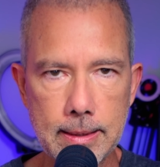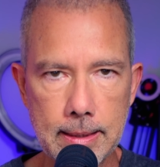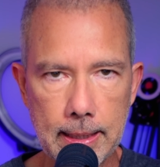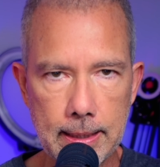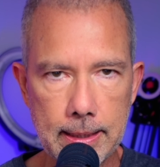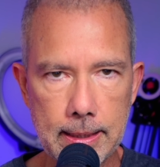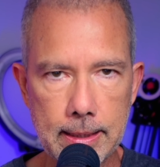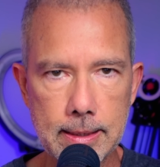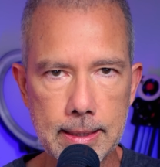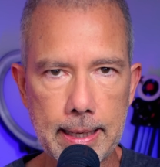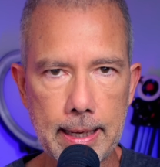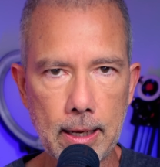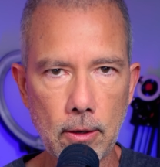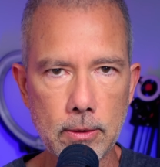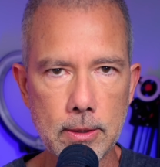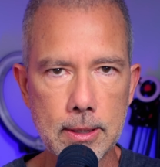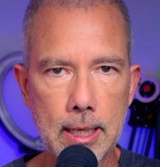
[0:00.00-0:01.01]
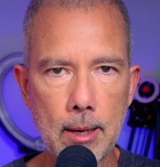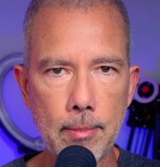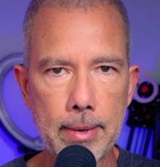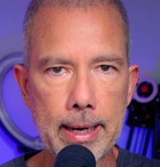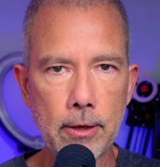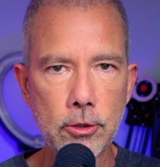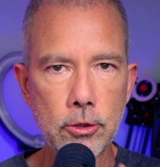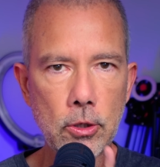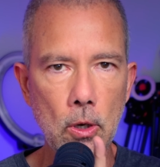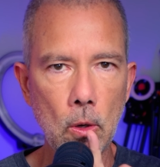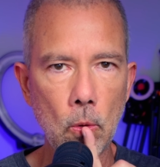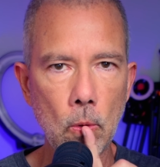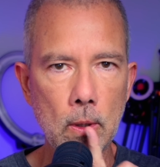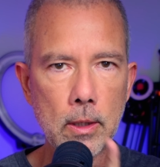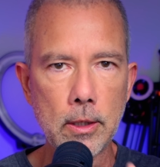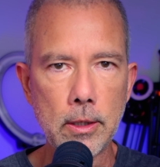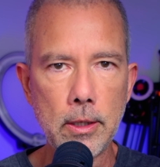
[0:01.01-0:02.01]
T sounds coming out
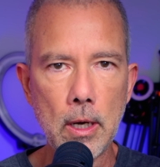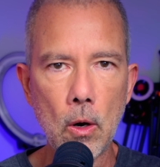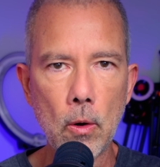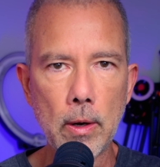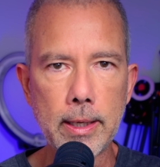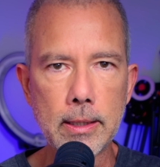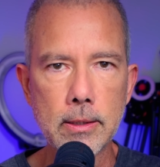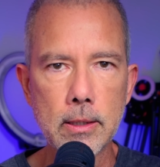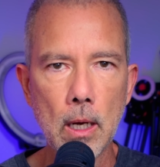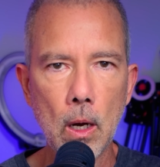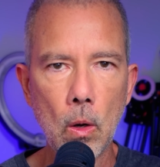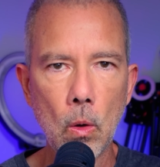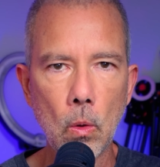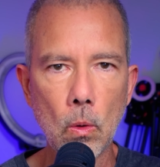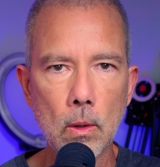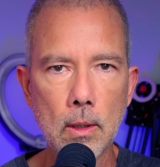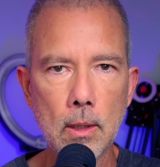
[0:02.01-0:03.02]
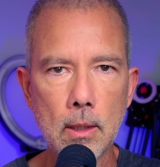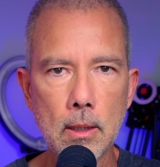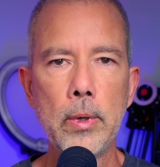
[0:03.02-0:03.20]
your noise hole.